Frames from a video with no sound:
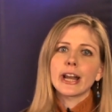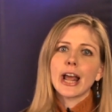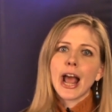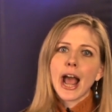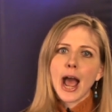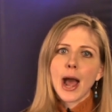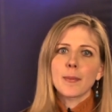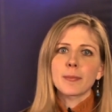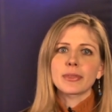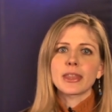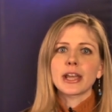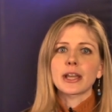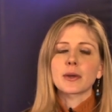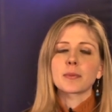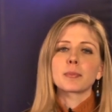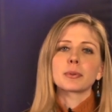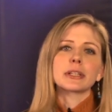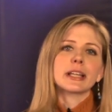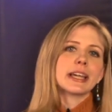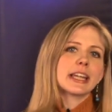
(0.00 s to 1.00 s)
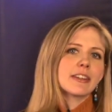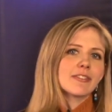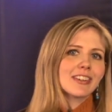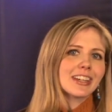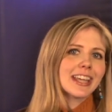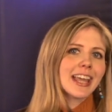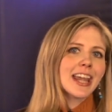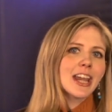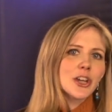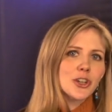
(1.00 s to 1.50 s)
an app that can plan a
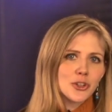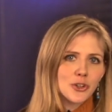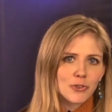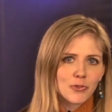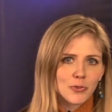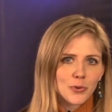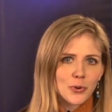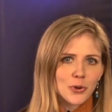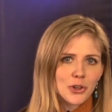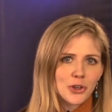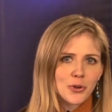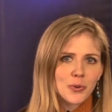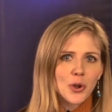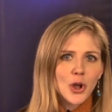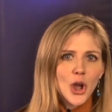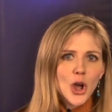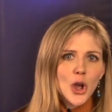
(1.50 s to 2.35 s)
vacation for you.